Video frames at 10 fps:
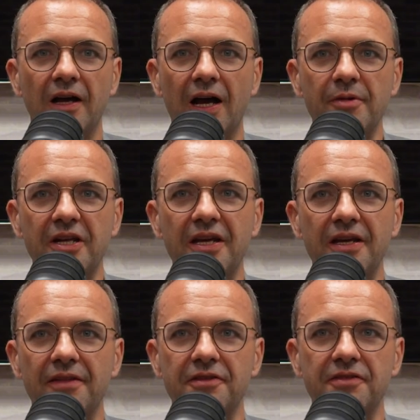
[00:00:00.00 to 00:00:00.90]
I mean,
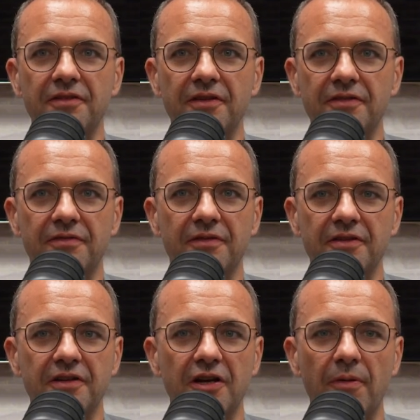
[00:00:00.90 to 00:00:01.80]
here
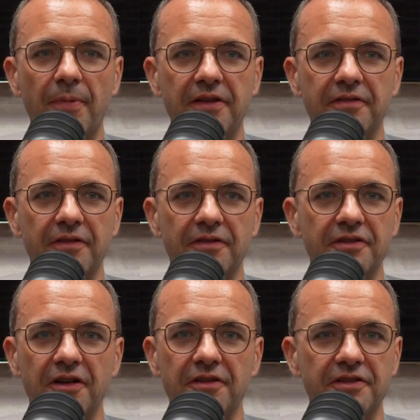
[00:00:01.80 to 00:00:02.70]
there's nowhere better in
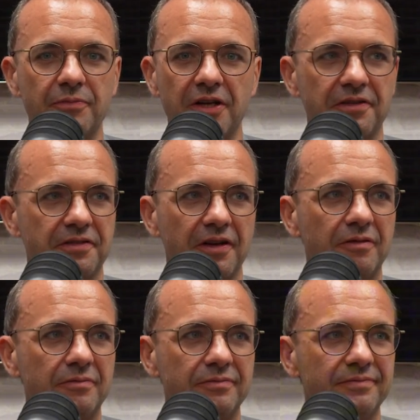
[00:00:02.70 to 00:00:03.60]
certain subjects, though.
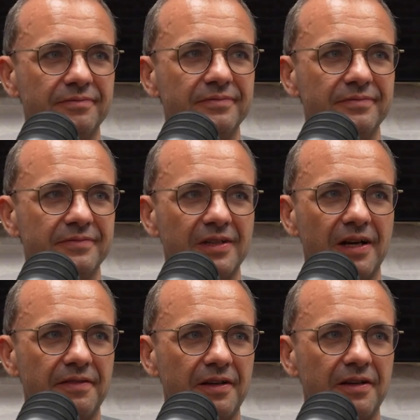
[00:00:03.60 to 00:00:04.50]

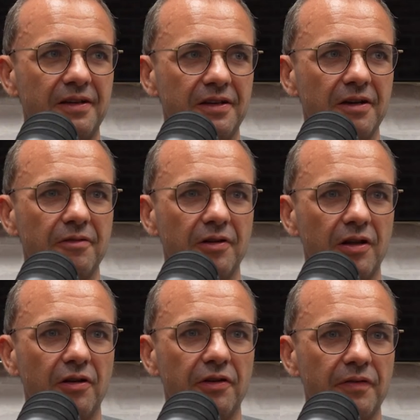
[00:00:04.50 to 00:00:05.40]
I think, you know,
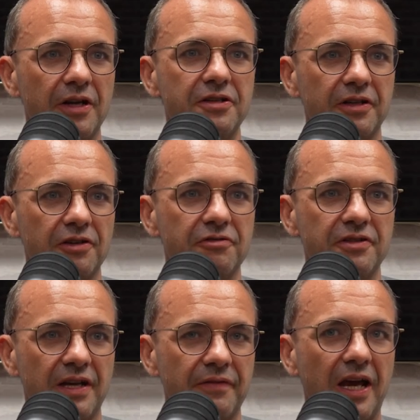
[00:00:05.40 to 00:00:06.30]
a lot of Asian
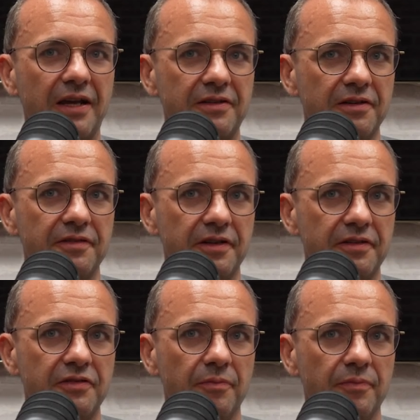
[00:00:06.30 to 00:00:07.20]
countries have excellent
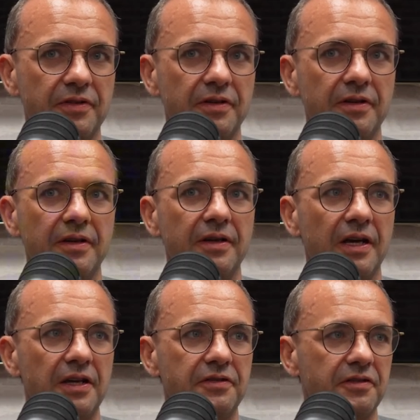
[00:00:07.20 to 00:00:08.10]
systems.
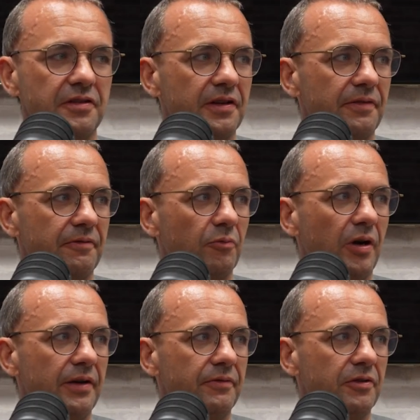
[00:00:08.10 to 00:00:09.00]
It's just a different
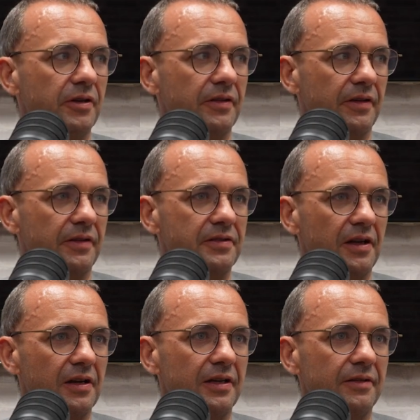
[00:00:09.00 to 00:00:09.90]
way of doing things
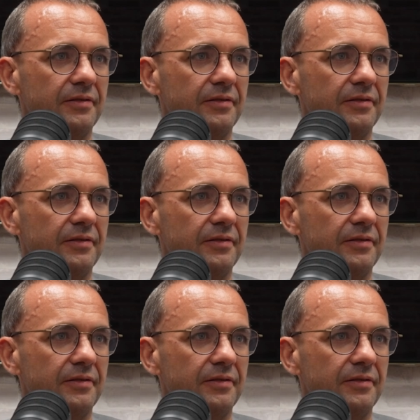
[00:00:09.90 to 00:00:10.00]
slightly.